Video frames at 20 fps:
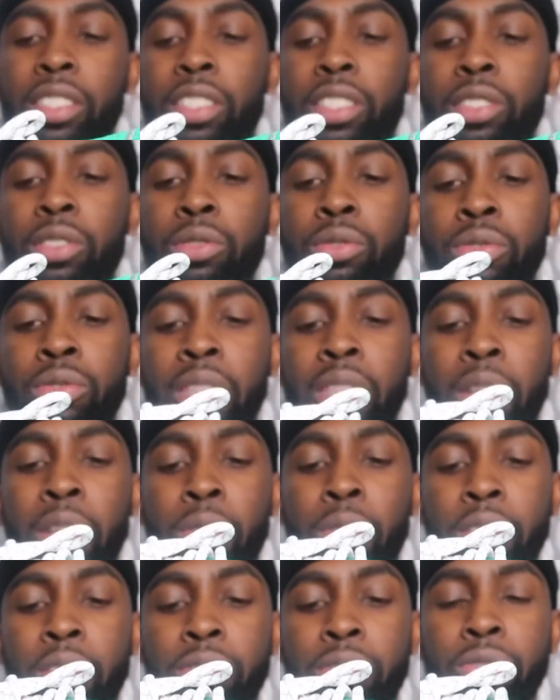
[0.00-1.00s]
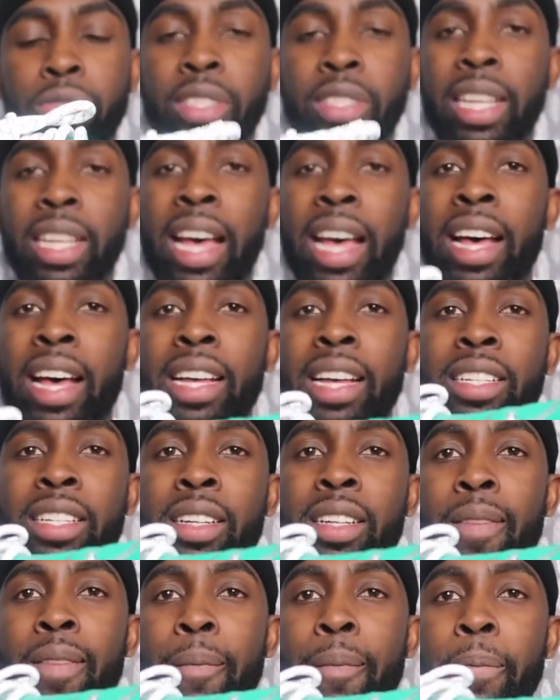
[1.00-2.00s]
shoes, they run true to size.
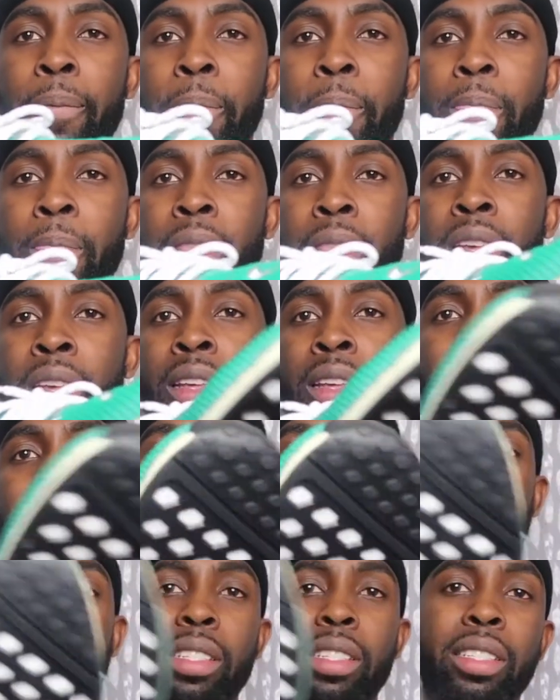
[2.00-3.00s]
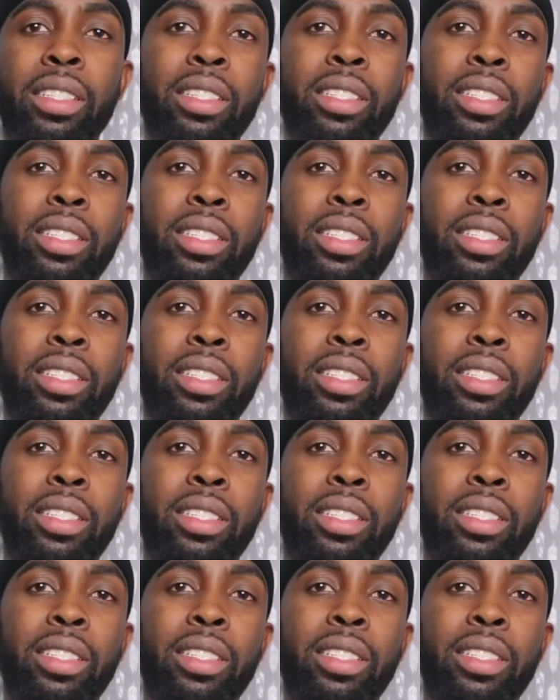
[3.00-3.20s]
This is a